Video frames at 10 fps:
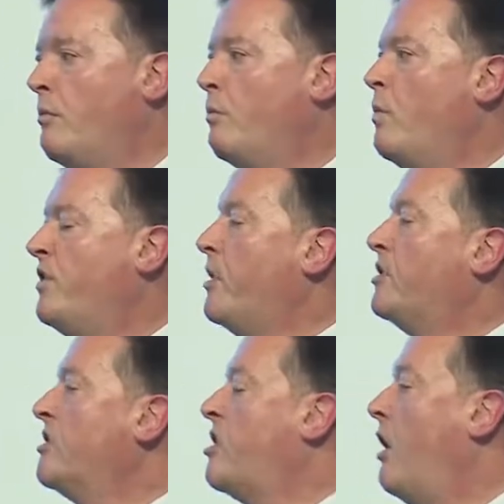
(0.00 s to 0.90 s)
With my
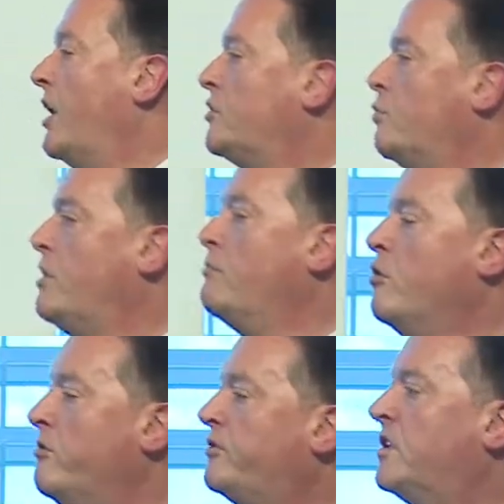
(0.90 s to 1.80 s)
good colleagues, we
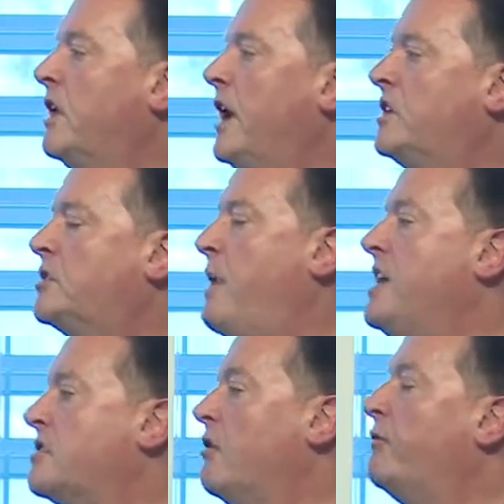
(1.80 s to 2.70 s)
moved in a
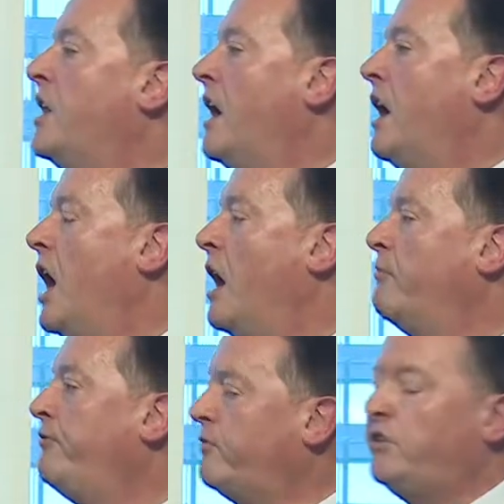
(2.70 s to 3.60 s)
space of
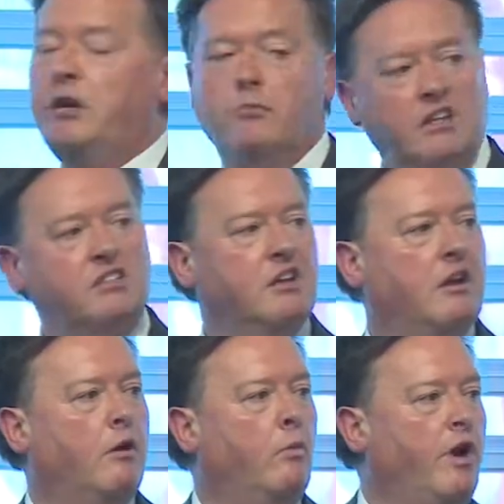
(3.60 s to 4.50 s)
15 months,
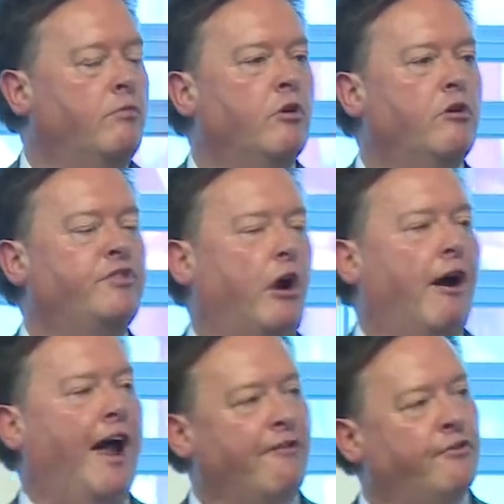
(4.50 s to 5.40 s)
we moved
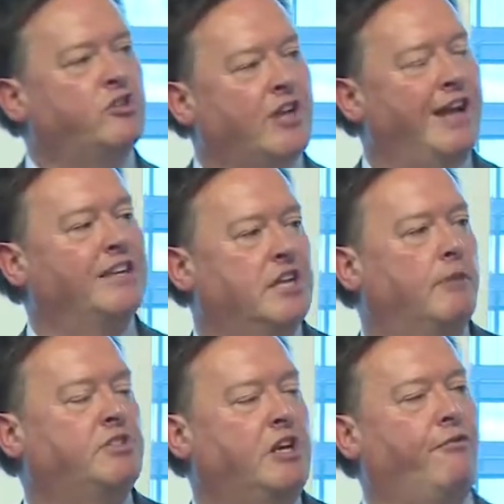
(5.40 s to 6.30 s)
our average daily
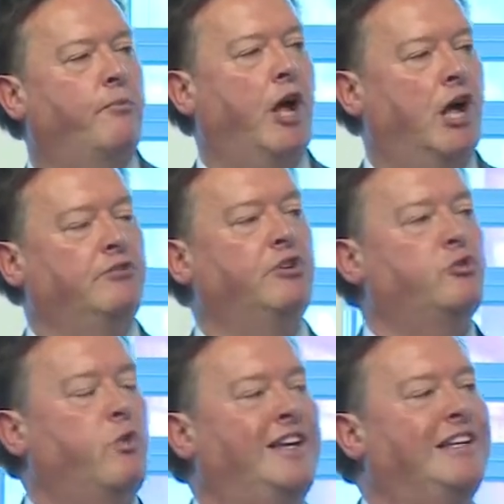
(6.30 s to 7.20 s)
subsidy from
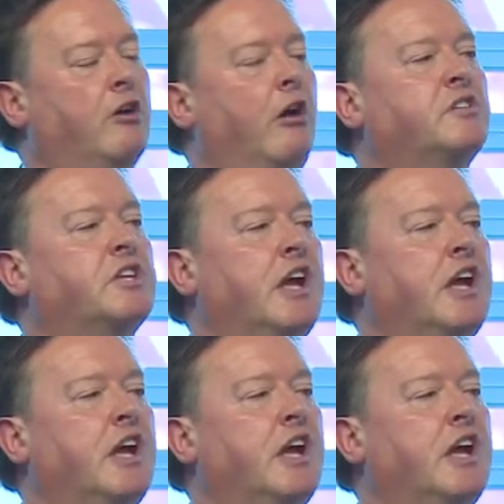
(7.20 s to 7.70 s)
$120